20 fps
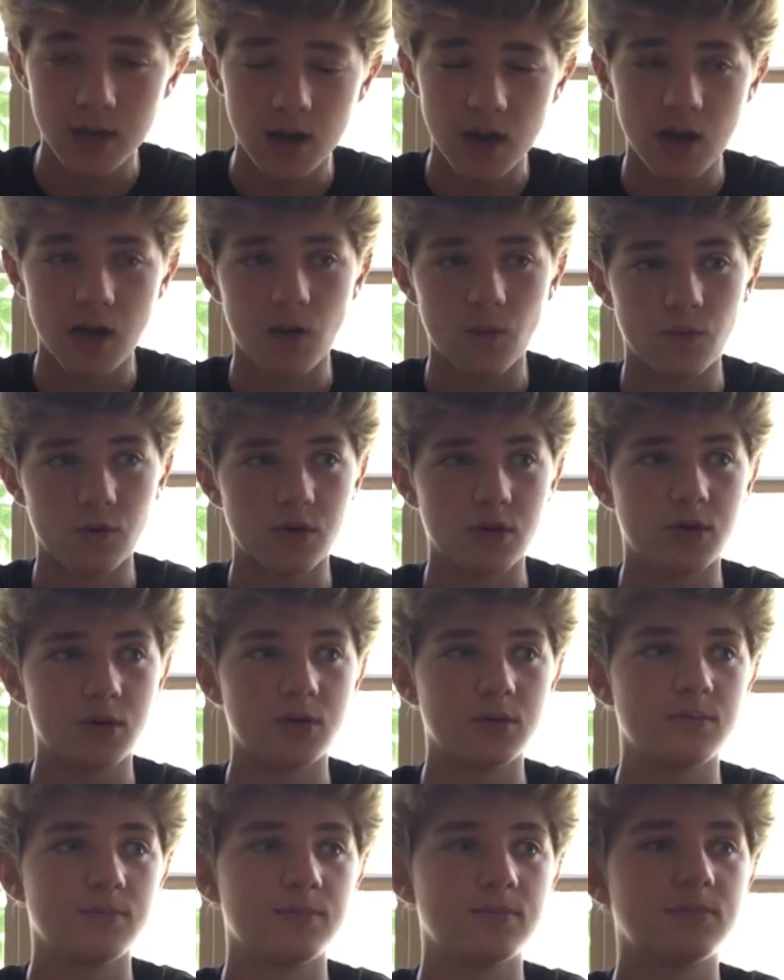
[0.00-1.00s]
I want
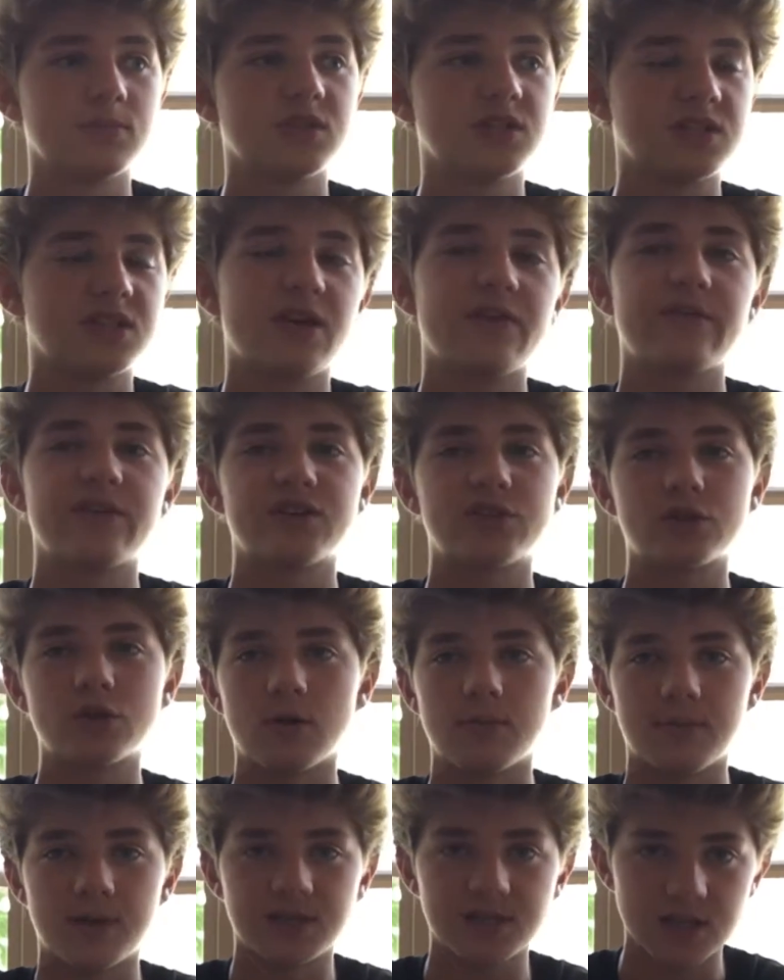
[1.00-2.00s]
to just give it a shot
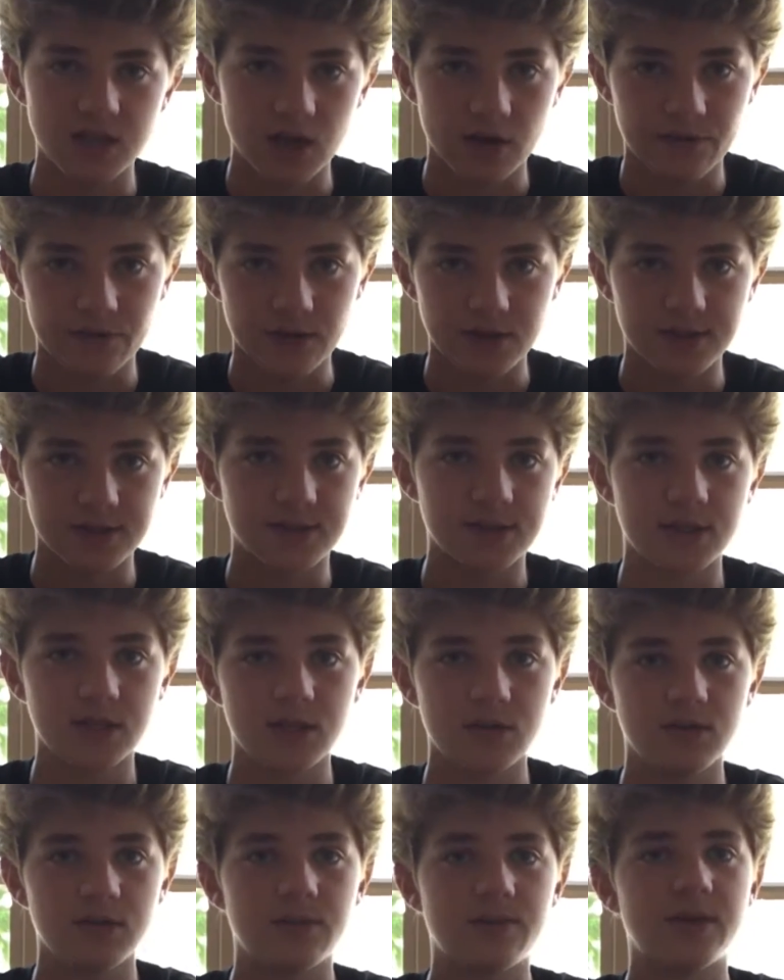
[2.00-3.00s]
myself and see
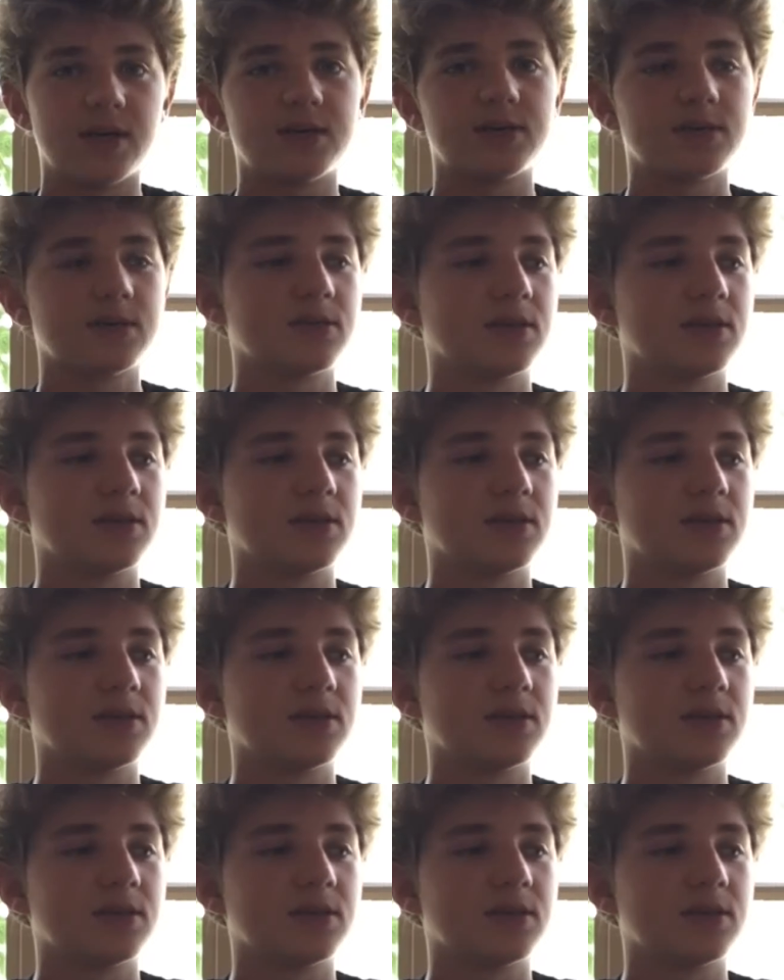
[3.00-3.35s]
the best